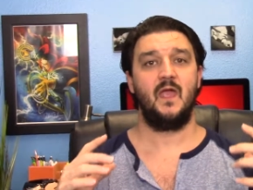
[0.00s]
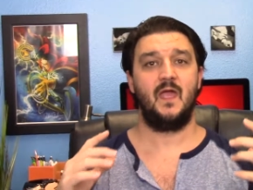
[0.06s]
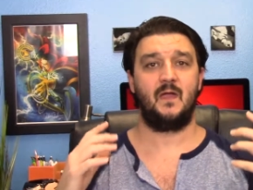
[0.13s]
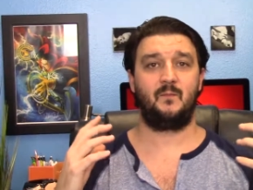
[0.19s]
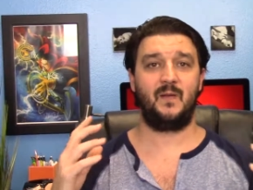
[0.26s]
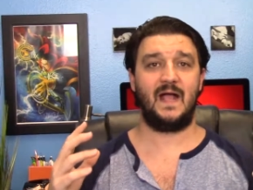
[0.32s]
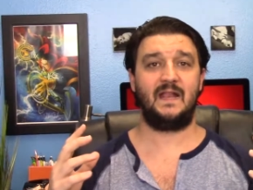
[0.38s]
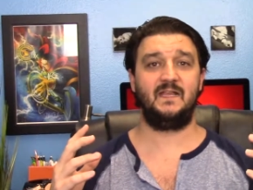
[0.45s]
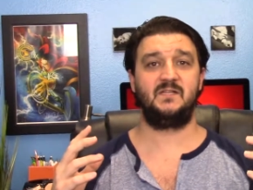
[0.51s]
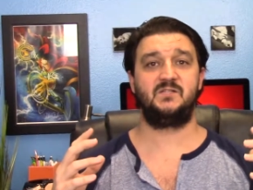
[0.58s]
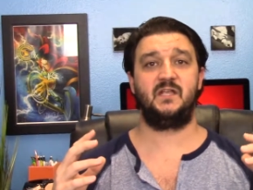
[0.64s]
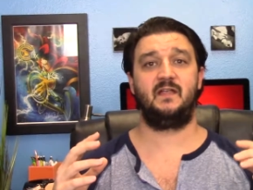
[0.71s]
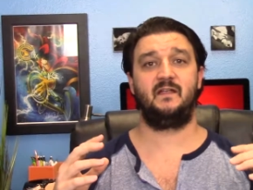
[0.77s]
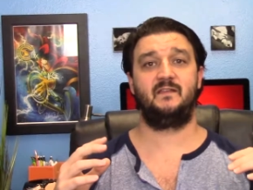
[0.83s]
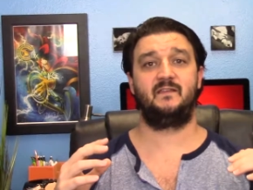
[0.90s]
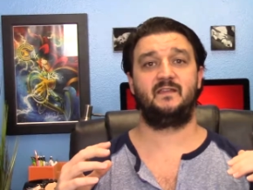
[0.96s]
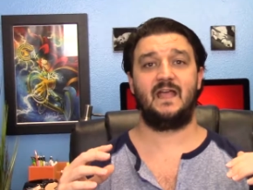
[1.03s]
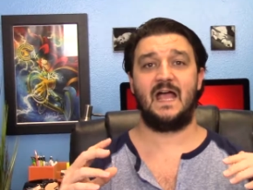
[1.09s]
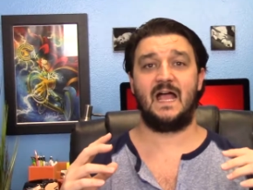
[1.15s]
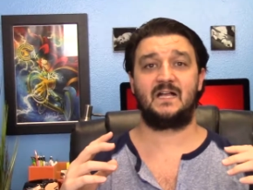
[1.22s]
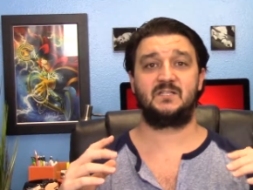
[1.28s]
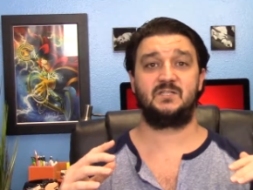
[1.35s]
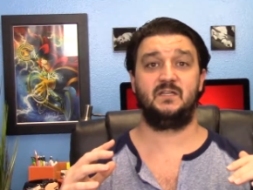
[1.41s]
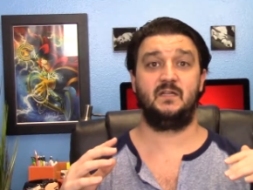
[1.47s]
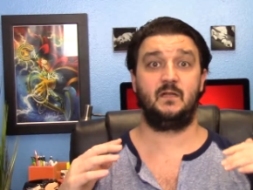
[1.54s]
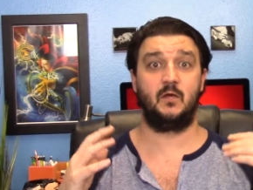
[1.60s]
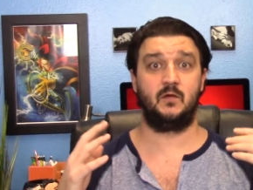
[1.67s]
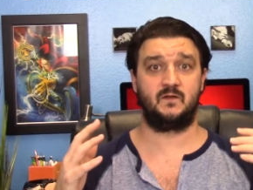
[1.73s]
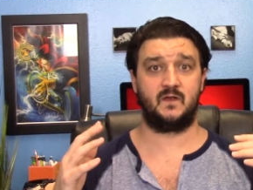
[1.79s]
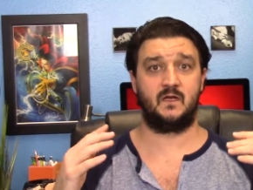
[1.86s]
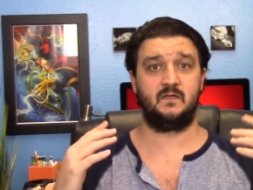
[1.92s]
And Patty Jenkins actually actually
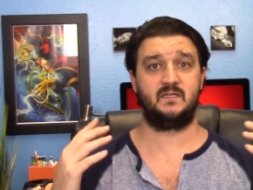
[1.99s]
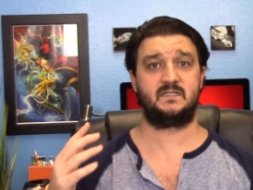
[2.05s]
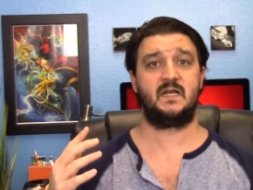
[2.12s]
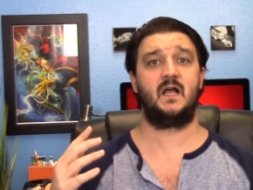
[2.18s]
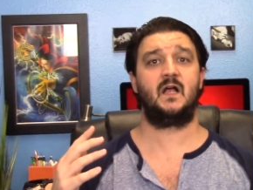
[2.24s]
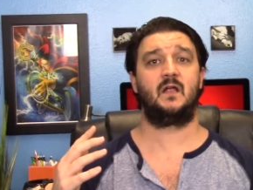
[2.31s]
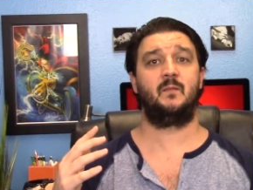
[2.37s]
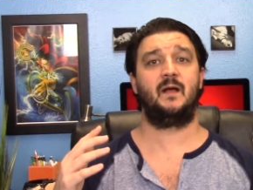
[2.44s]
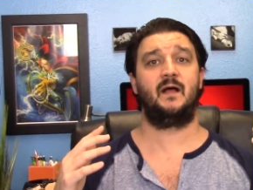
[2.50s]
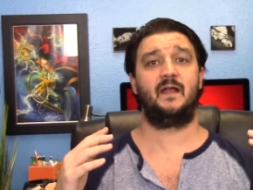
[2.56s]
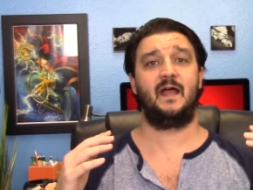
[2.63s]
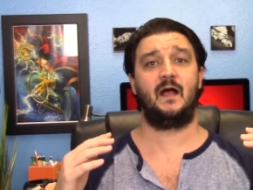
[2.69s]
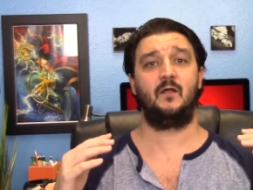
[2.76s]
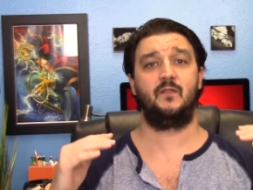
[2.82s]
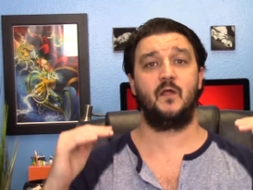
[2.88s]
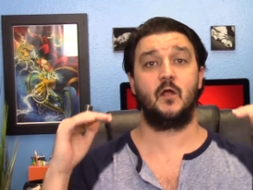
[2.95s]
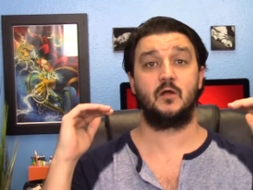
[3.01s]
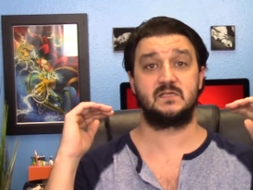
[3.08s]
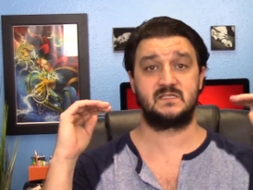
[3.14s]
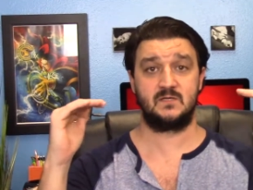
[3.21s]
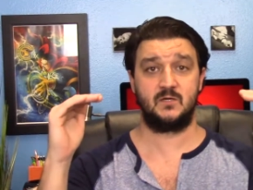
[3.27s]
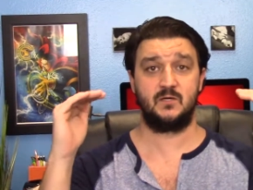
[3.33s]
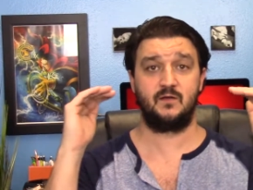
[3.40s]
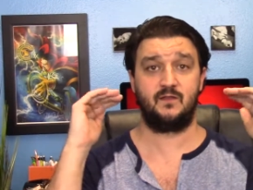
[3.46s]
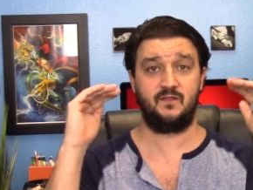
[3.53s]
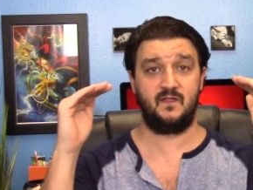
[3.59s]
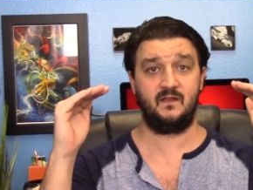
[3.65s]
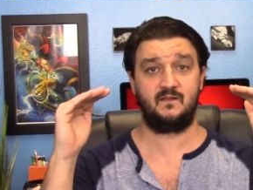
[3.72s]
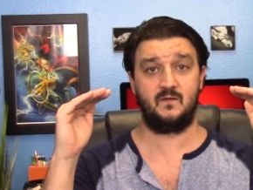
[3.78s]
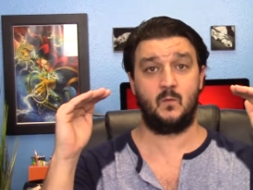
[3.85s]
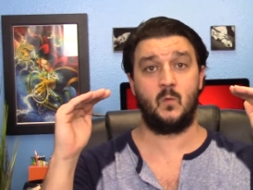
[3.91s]
goes on to talk about how there are certain
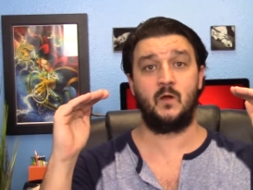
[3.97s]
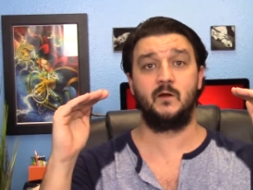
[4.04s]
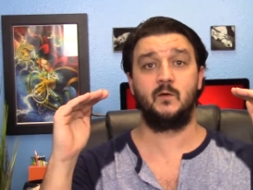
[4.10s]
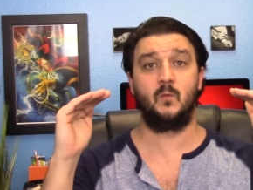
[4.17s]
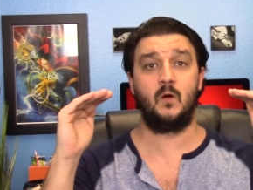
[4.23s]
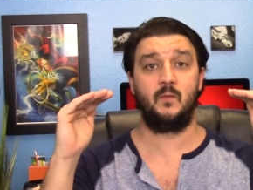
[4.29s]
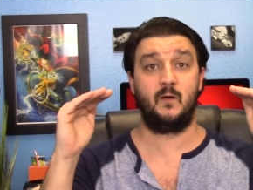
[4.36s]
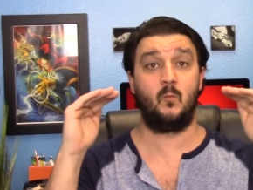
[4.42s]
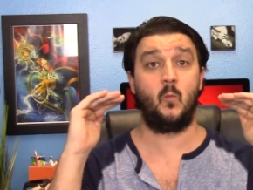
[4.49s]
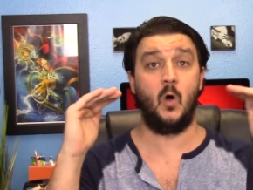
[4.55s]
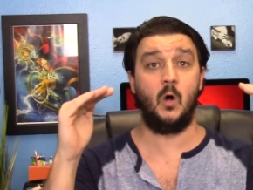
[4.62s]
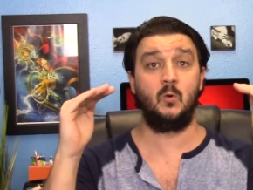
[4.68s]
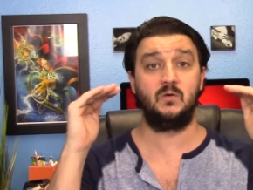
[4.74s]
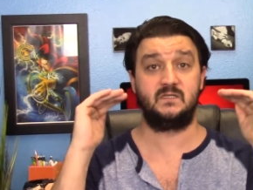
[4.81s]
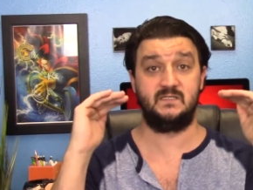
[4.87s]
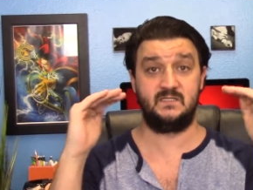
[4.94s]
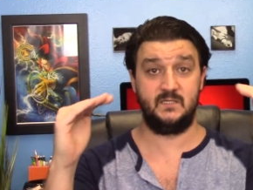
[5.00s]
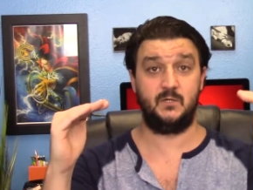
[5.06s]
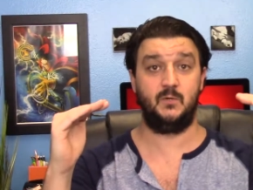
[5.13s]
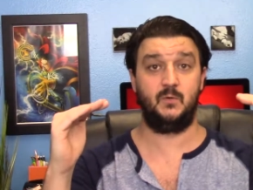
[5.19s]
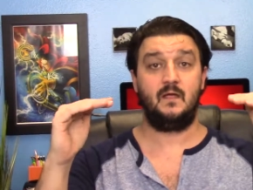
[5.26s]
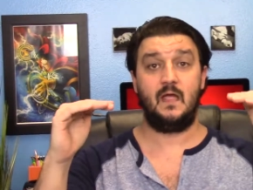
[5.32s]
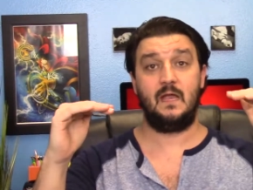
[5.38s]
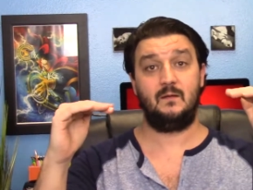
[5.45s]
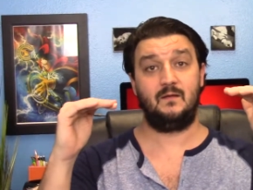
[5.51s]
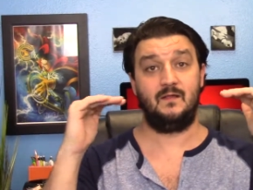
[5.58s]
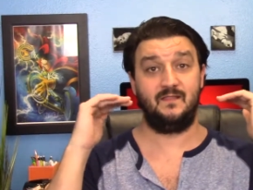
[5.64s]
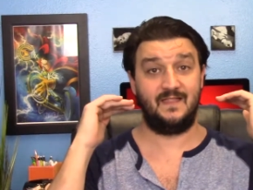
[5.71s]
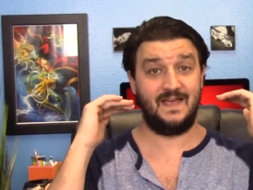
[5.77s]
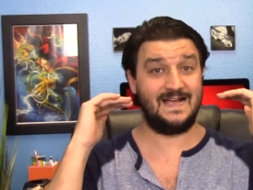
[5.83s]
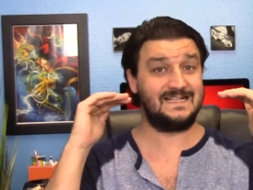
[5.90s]
things that Wonder Woman won't do. And
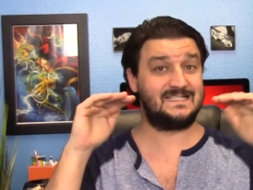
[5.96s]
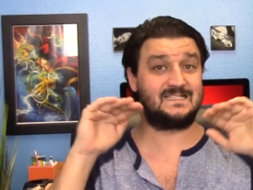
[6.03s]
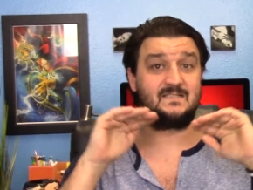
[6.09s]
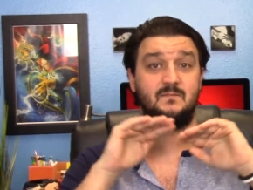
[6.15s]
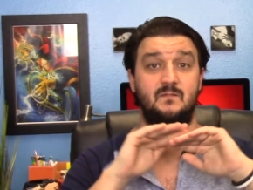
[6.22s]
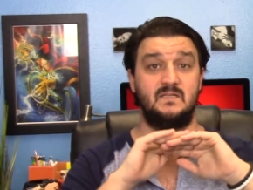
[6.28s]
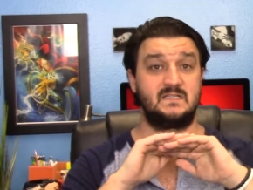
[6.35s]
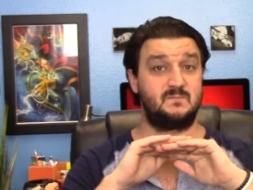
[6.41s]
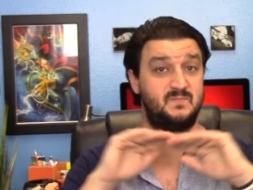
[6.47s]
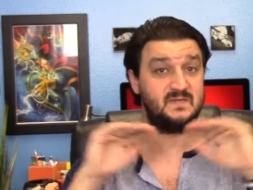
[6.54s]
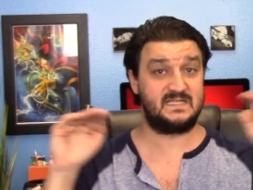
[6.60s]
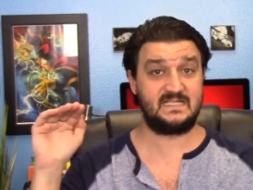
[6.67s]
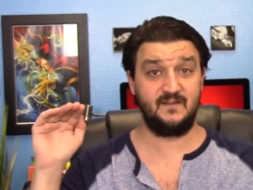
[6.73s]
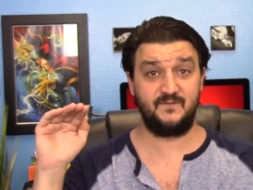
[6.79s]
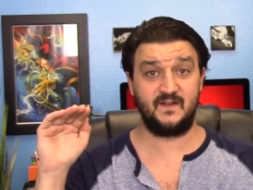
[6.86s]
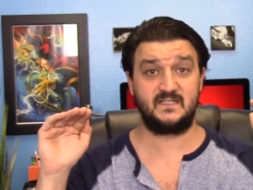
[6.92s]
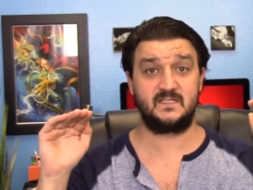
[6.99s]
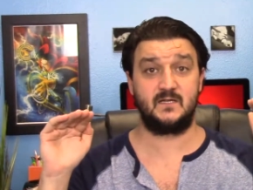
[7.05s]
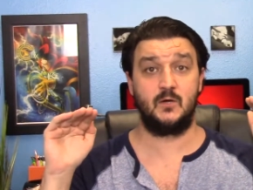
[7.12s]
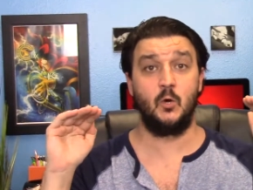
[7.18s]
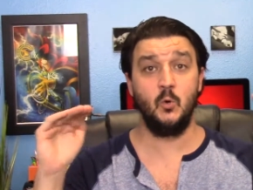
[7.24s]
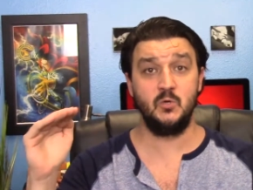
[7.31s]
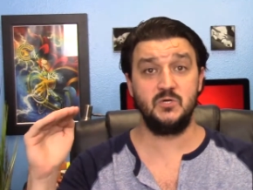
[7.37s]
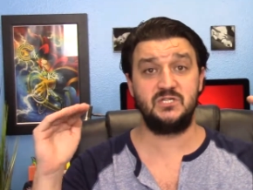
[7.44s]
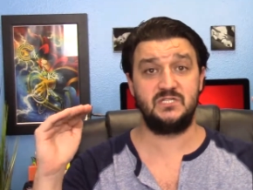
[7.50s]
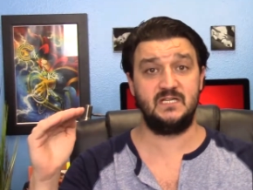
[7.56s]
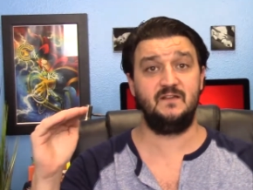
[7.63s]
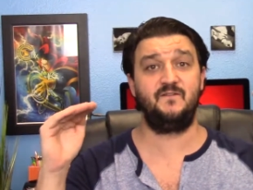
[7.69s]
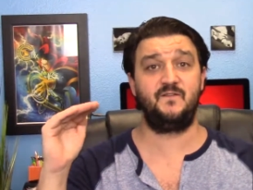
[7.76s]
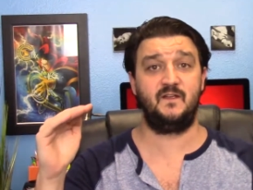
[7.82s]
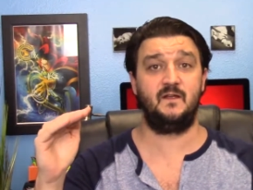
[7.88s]
that's specific to who
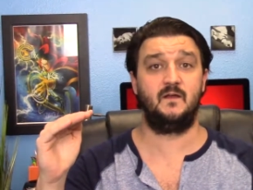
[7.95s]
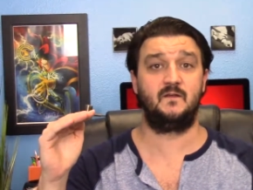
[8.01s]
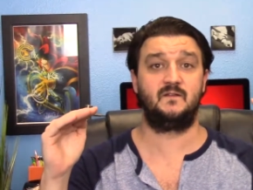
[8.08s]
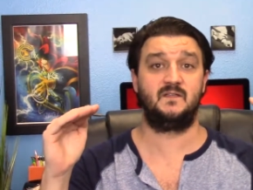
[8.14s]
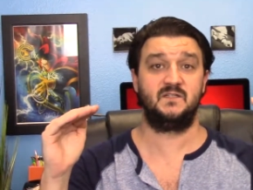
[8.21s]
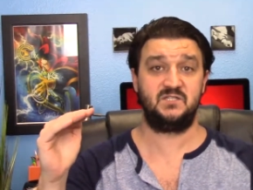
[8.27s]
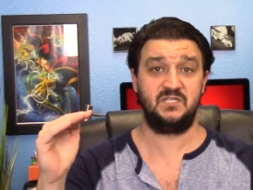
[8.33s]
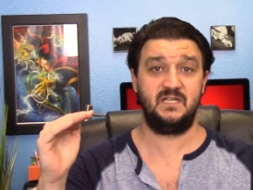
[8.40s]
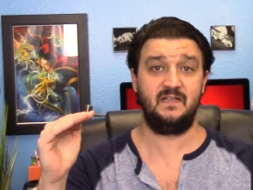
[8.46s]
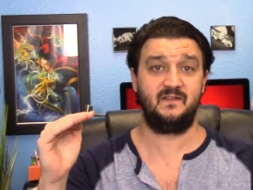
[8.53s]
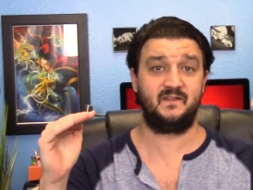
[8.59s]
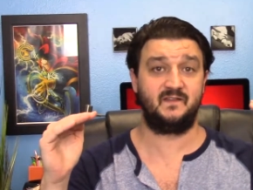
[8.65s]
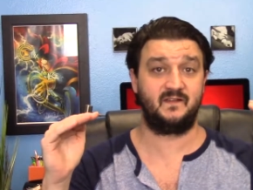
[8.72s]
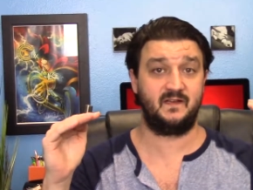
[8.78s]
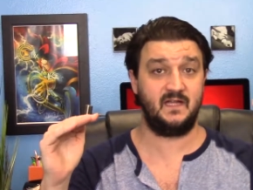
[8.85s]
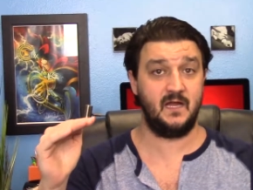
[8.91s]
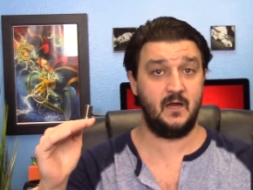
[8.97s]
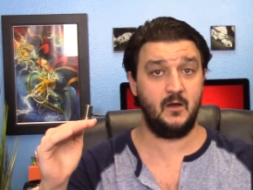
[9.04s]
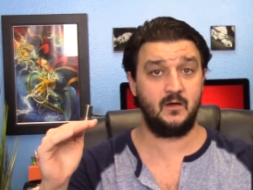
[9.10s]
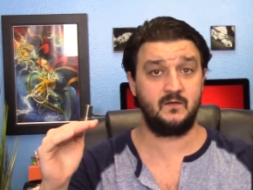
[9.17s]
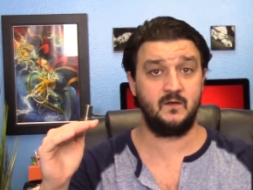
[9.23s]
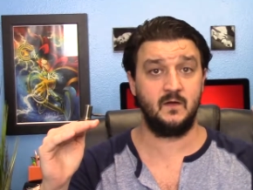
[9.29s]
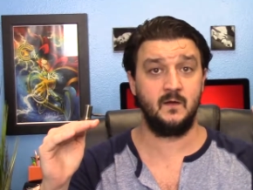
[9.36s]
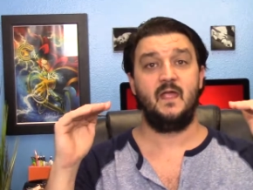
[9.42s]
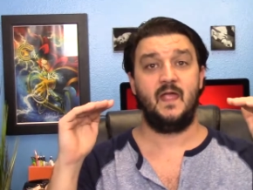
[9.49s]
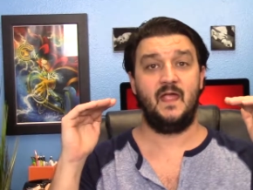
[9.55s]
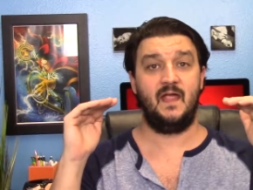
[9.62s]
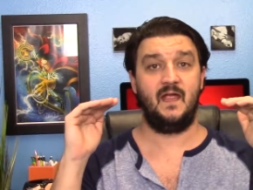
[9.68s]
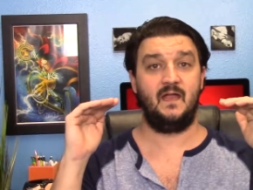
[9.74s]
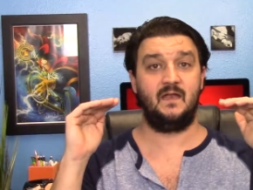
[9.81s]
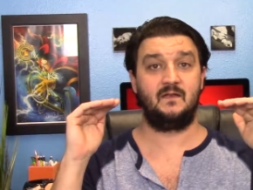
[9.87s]
she feels that she is as a character
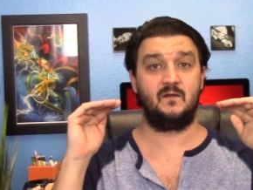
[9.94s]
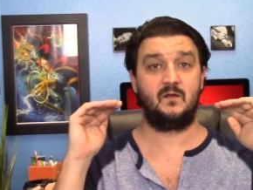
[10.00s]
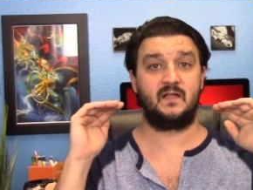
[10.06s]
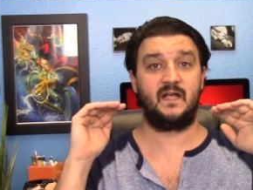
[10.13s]
and